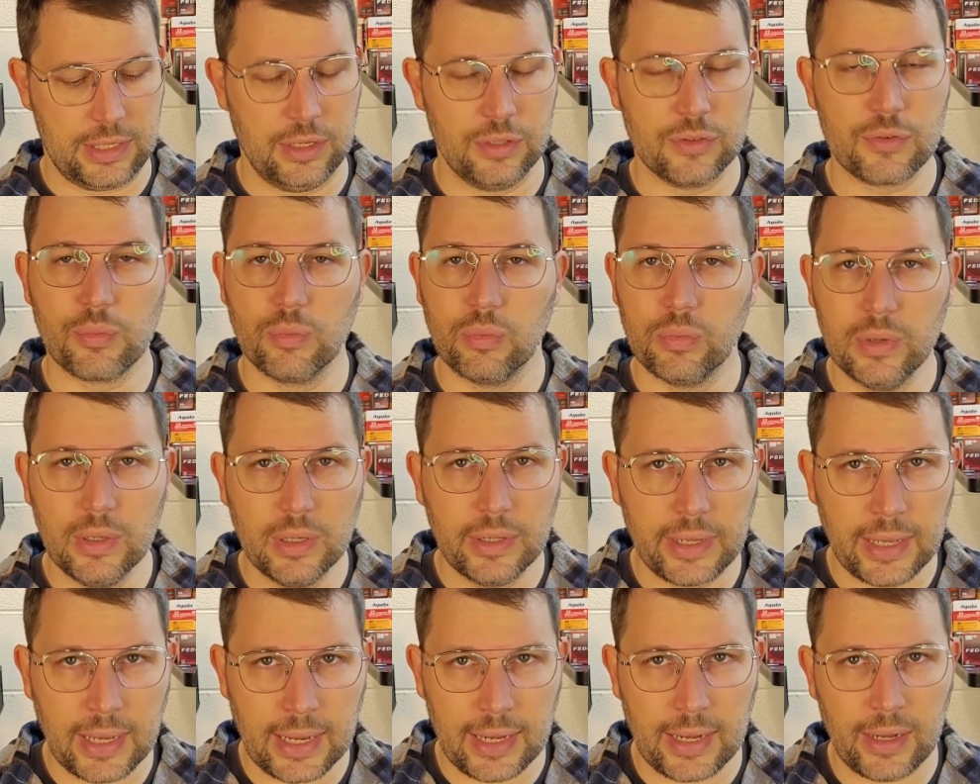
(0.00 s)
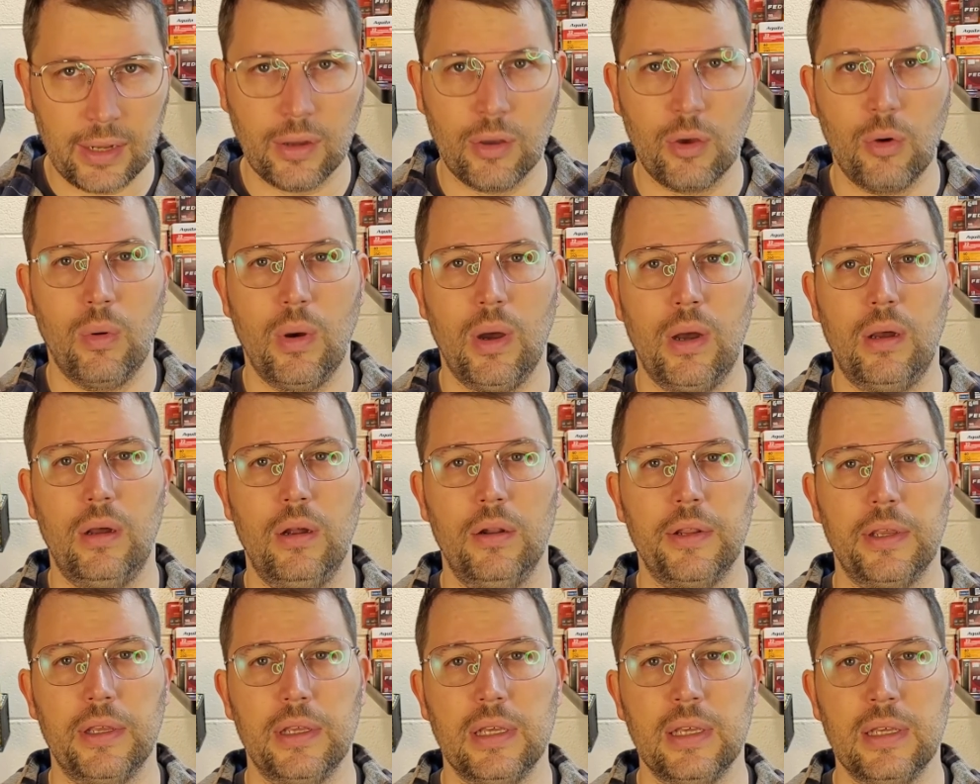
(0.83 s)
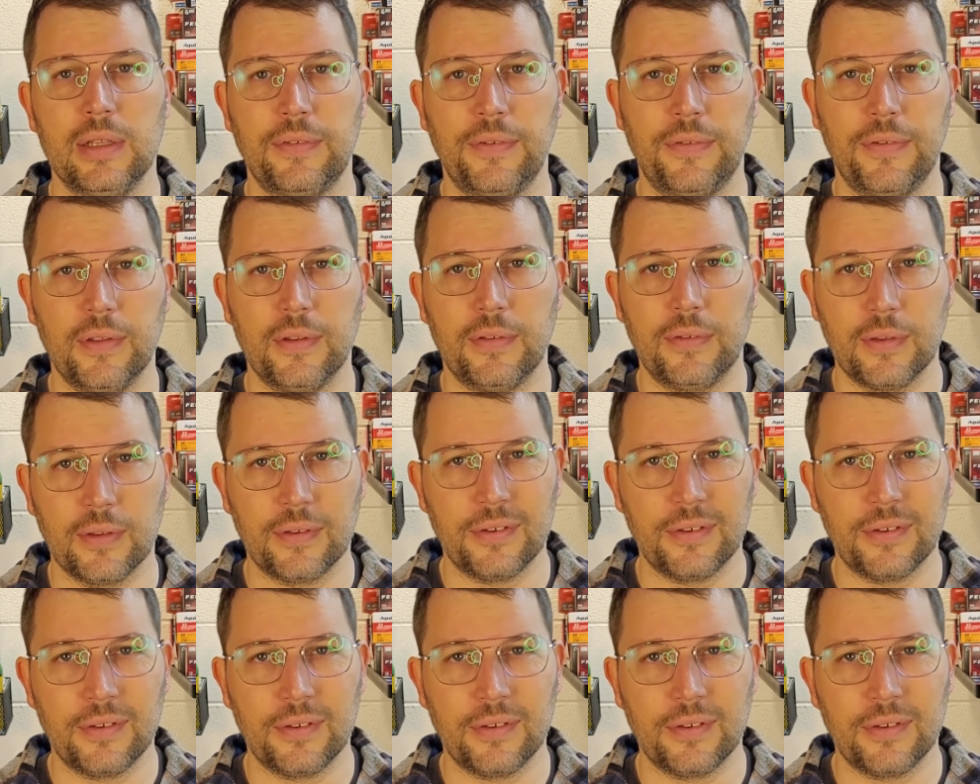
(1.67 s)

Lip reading: It's really high quality. It's a